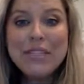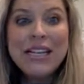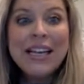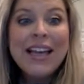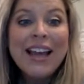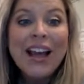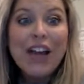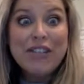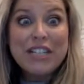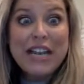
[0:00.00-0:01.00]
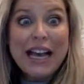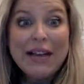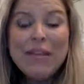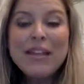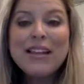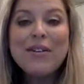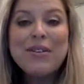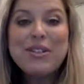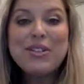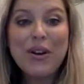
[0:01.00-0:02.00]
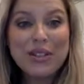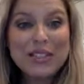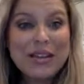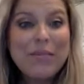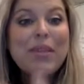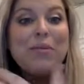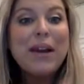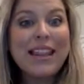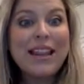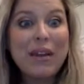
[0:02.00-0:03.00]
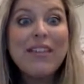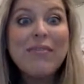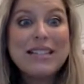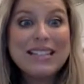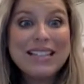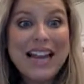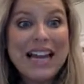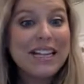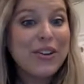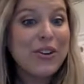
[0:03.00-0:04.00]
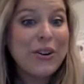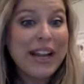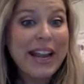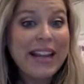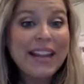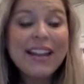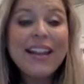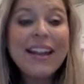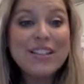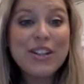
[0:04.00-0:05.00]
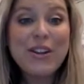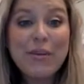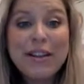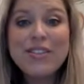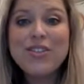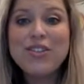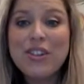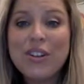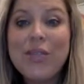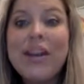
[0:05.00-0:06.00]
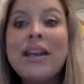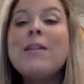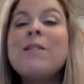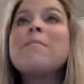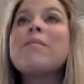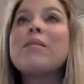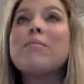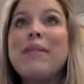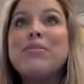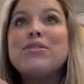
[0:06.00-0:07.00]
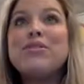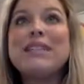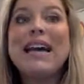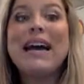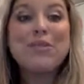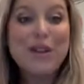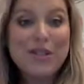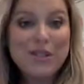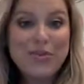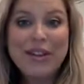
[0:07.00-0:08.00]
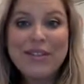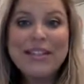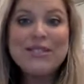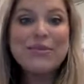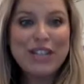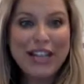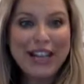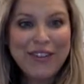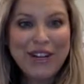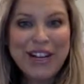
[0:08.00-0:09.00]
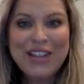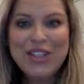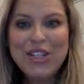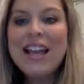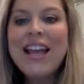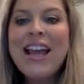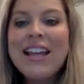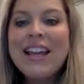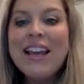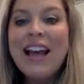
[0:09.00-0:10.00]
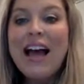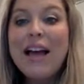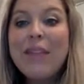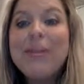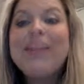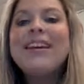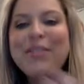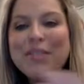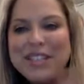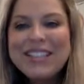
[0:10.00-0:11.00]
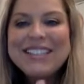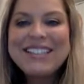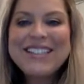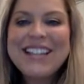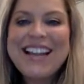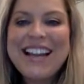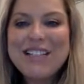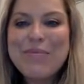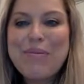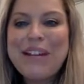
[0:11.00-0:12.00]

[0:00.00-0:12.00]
over time, which is awesome in the way that we have been designed and created as humans to be able to adapt to our surroundings with genetic variation. Which leads into the next point. The